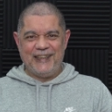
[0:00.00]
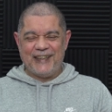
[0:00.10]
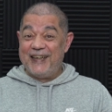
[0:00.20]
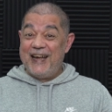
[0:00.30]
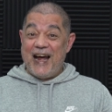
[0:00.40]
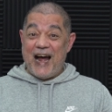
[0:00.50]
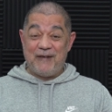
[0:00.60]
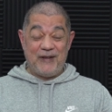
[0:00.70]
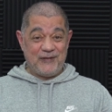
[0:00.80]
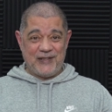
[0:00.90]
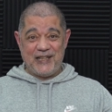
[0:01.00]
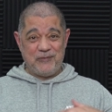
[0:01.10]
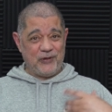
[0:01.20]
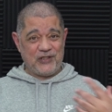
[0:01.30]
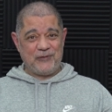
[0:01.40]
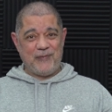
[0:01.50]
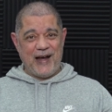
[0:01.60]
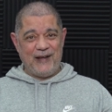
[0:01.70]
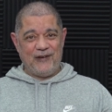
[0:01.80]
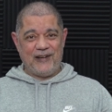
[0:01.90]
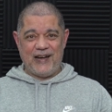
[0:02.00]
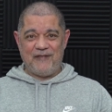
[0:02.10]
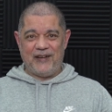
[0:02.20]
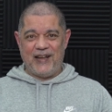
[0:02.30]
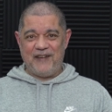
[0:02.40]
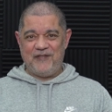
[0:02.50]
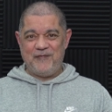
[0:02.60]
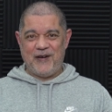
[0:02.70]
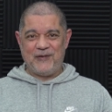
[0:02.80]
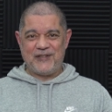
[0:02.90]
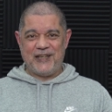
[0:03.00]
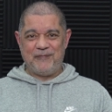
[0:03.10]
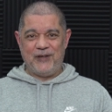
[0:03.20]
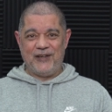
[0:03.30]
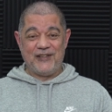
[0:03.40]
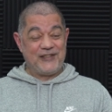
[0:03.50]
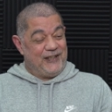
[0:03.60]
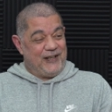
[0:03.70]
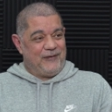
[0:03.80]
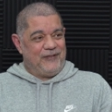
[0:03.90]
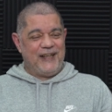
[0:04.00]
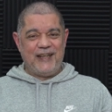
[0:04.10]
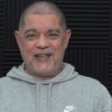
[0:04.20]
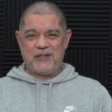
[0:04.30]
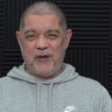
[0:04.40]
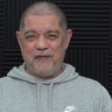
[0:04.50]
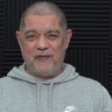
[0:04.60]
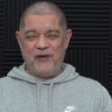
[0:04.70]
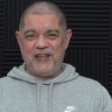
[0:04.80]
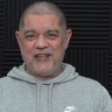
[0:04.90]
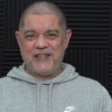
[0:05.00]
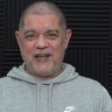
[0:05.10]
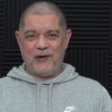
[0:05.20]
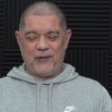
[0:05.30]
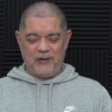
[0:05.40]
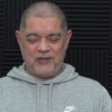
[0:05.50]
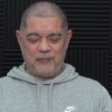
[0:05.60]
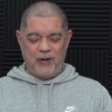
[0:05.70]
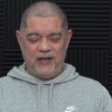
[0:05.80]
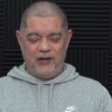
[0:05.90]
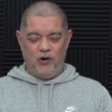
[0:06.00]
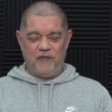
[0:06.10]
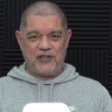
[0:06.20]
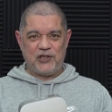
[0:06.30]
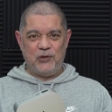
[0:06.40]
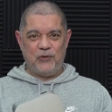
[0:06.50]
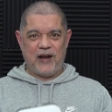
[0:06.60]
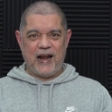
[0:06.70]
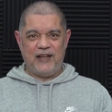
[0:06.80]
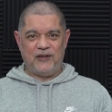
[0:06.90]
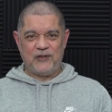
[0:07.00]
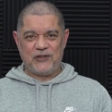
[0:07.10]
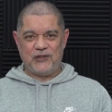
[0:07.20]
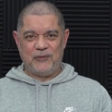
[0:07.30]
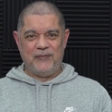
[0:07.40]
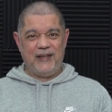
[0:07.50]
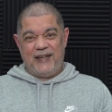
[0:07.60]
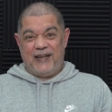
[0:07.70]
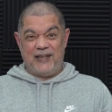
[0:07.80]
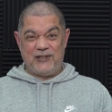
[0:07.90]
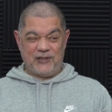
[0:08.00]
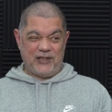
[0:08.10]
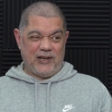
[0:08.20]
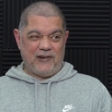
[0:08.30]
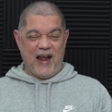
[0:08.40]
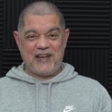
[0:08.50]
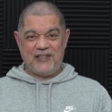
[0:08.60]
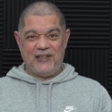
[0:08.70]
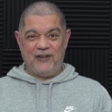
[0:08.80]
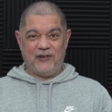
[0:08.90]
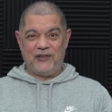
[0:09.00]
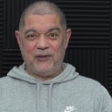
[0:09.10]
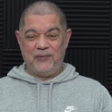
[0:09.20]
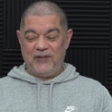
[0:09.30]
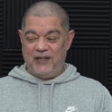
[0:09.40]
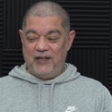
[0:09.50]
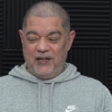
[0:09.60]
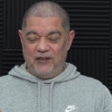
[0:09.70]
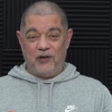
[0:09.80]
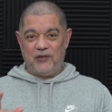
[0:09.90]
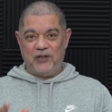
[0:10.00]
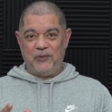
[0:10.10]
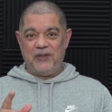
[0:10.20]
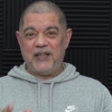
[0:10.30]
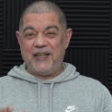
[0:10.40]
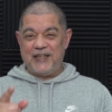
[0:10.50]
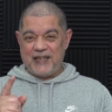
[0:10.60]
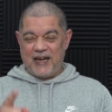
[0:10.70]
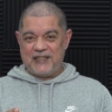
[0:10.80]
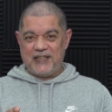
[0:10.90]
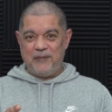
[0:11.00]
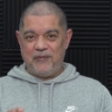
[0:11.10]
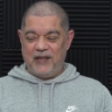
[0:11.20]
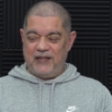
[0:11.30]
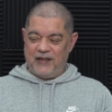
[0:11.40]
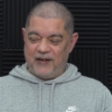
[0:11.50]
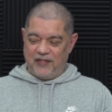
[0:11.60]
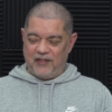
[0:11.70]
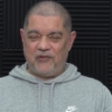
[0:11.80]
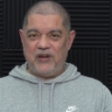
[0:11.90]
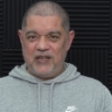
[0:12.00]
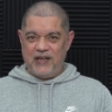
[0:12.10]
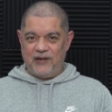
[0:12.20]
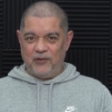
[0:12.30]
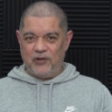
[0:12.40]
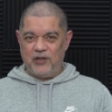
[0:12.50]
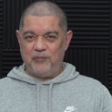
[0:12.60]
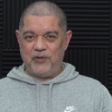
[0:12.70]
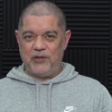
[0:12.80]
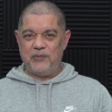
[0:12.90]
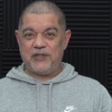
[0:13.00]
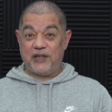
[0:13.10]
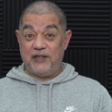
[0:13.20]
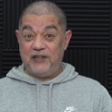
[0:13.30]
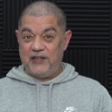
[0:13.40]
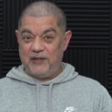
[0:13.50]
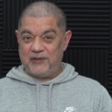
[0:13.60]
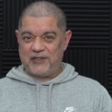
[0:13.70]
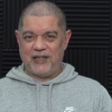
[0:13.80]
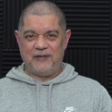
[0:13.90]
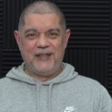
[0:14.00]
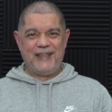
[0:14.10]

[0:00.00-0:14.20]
I mean, I'm trying to put a smile on and have a laugh about it because, you know, it is a bit funny, isn't it? Going out and spending over over two grand on something and it's just crashing and not doing the not doing the exact same thing that a three-year-old computer can do. So,